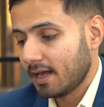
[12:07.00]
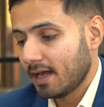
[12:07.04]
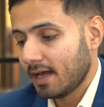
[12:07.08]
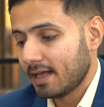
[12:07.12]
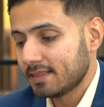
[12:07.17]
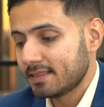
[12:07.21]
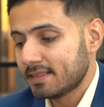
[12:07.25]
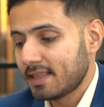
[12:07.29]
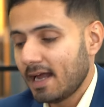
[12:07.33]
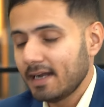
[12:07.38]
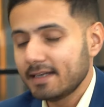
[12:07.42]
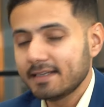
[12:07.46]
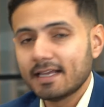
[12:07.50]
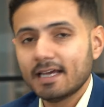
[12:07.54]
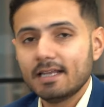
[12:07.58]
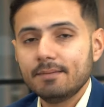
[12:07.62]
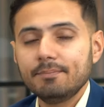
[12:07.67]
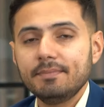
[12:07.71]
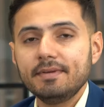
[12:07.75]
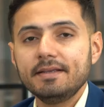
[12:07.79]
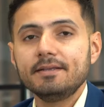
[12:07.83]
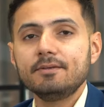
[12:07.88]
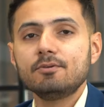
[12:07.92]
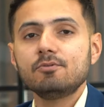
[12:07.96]
and that
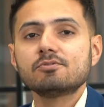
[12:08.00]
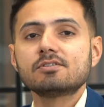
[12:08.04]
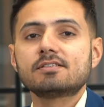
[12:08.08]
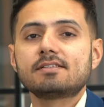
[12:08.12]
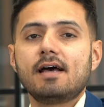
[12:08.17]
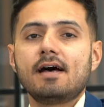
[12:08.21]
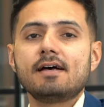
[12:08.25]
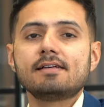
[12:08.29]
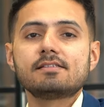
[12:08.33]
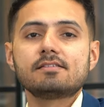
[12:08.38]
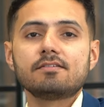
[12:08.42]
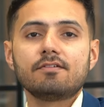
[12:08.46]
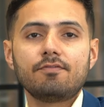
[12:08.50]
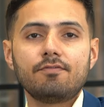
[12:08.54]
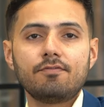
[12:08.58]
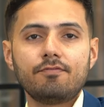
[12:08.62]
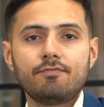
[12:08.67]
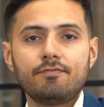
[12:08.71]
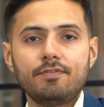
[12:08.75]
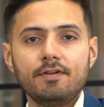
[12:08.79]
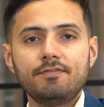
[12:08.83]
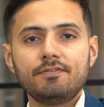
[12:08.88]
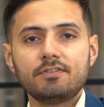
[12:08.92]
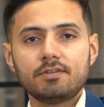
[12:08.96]
can be used as a
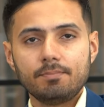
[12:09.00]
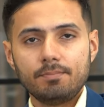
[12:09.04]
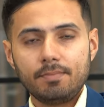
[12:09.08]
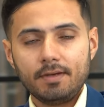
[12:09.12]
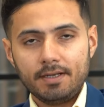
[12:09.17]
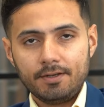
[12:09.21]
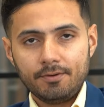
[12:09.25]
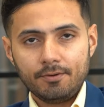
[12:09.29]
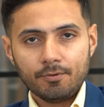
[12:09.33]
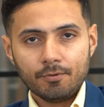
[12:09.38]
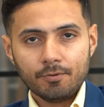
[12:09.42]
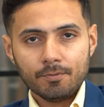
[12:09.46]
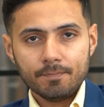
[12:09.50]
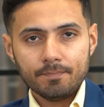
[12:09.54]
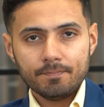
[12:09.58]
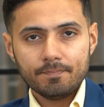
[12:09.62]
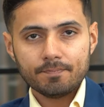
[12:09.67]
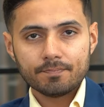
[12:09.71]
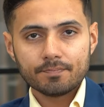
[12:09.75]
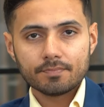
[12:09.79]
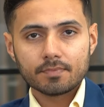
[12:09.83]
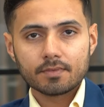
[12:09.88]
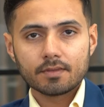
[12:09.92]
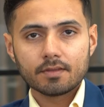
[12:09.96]
5th bedroom
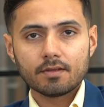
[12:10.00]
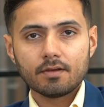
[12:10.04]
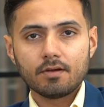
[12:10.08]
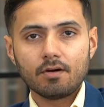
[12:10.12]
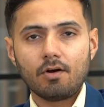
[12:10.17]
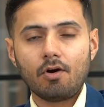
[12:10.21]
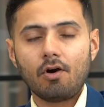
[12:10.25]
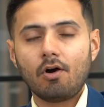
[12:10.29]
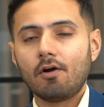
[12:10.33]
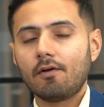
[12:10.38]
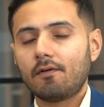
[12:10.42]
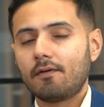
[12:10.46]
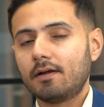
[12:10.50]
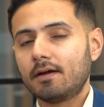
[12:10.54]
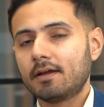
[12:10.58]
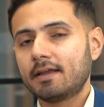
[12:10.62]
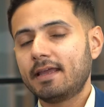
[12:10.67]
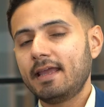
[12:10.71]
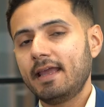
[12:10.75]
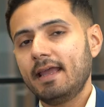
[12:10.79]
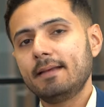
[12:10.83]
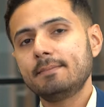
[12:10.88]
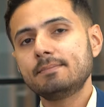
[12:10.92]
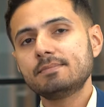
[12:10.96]
or a
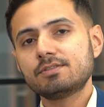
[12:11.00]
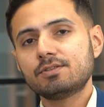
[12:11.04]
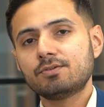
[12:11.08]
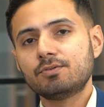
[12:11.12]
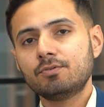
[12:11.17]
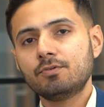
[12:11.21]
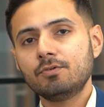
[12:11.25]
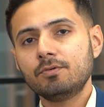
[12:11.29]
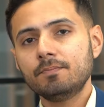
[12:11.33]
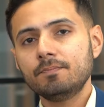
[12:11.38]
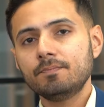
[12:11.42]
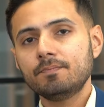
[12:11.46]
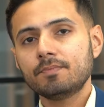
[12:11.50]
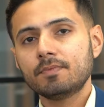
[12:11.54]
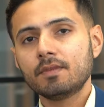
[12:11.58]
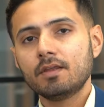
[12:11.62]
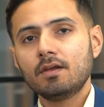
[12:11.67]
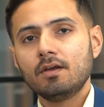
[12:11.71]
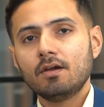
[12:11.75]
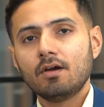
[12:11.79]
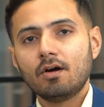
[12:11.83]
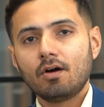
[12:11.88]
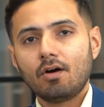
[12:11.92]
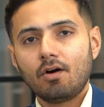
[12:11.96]
games room
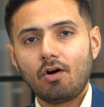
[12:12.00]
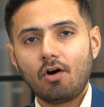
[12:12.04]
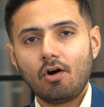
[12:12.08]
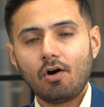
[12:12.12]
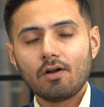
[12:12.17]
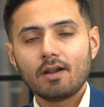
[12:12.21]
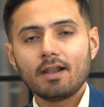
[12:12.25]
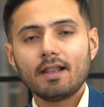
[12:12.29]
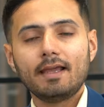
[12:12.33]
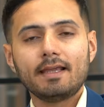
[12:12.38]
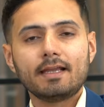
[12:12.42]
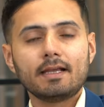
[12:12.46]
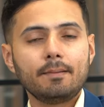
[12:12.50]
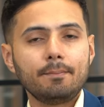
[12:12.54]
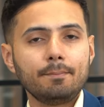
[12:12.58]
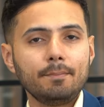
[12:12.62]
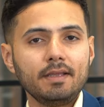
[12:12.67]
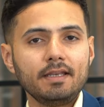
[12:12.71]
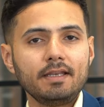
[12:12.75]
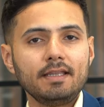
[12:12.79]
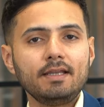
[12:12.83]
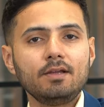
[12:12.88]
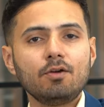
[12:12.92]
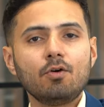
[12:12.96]
or like a
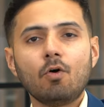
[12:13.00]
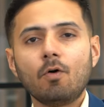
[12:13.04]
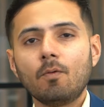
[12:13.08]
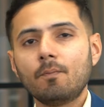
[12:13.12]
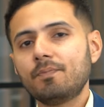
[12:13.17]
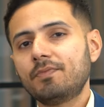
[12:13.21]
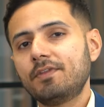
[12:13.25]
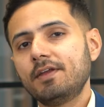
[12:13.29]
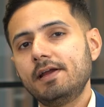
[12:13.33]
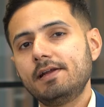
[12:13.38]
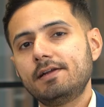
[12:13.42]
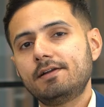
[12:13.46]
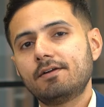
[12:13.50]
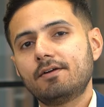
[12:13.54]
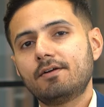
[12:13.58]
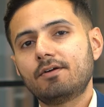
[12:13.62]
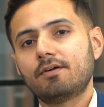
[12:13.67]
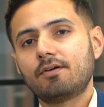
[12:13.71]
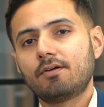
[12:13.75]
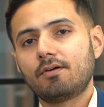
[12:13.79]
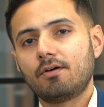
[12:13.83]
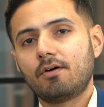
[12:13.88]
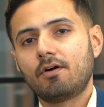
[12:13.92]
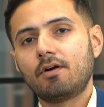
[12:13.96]
mini home
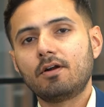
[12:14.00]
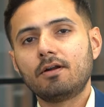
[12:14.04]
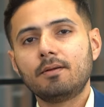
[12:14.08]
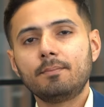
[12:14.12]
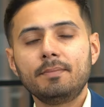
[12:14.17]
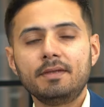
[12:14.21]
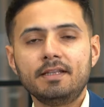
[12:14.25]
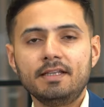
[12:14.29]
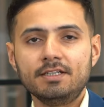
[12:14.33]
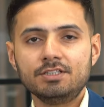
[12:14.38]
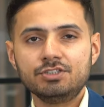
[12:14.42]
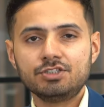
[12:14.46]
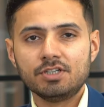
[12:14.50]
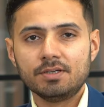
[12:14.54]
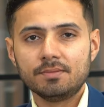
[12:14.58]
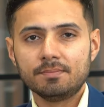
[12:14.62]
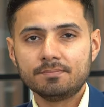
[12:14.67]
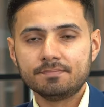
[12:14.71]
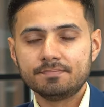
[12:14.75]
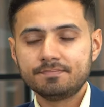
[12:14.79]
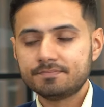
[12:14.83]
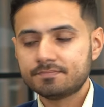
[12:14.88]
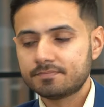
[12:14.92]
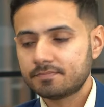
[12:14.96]
theater or a mini gym.